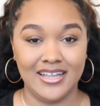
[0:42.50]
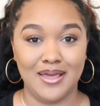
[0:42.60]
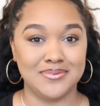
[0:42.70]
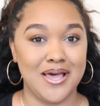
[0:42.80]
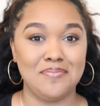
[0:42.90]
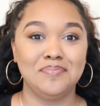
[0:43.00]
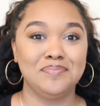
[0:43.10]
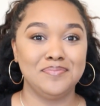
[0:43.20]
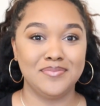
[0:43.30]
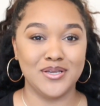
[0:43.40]
laptop,
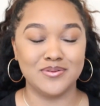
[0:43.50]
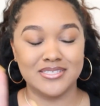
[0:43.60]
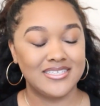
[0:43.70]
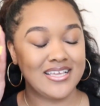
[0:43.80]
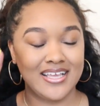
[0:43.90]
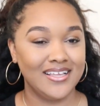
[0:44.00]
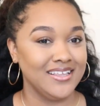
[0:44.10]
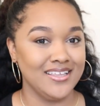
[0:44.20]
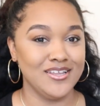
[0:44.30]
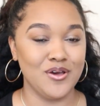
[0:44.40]
notes,
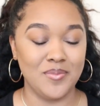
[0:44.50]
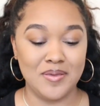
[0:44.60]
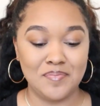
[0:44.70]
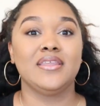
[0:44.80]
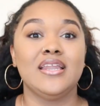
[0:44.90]
you know me.